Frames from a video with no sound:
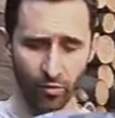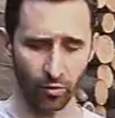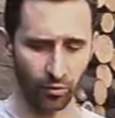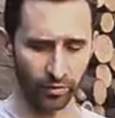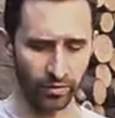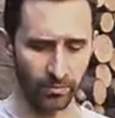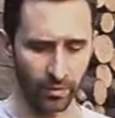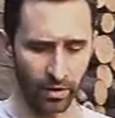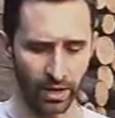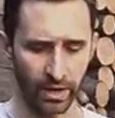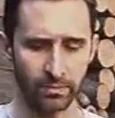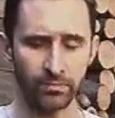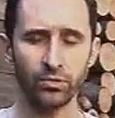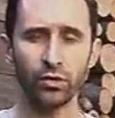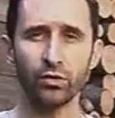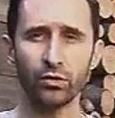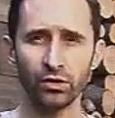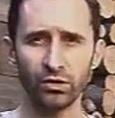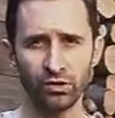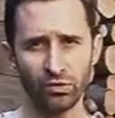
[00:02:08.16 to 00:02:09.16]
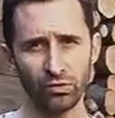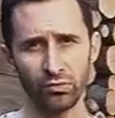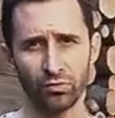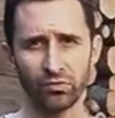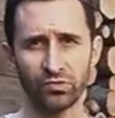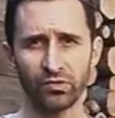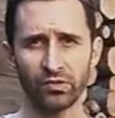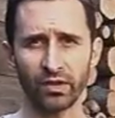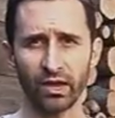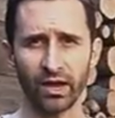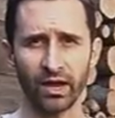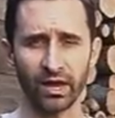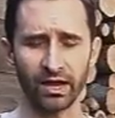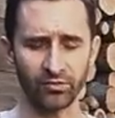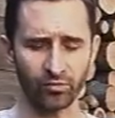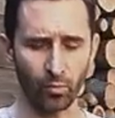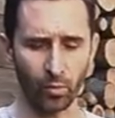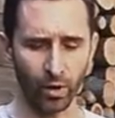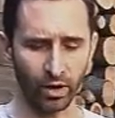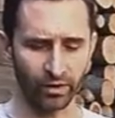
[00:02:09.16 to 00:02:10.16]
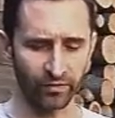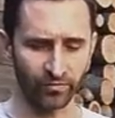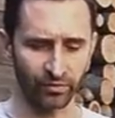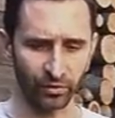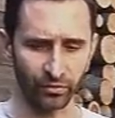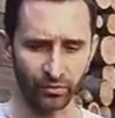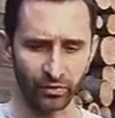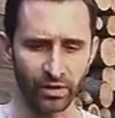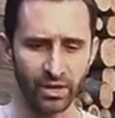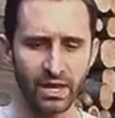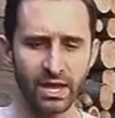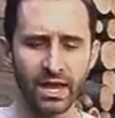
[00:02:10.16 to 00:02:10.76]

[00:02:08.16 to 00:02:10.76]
hole in the bottom, you can use uh, as a water filter.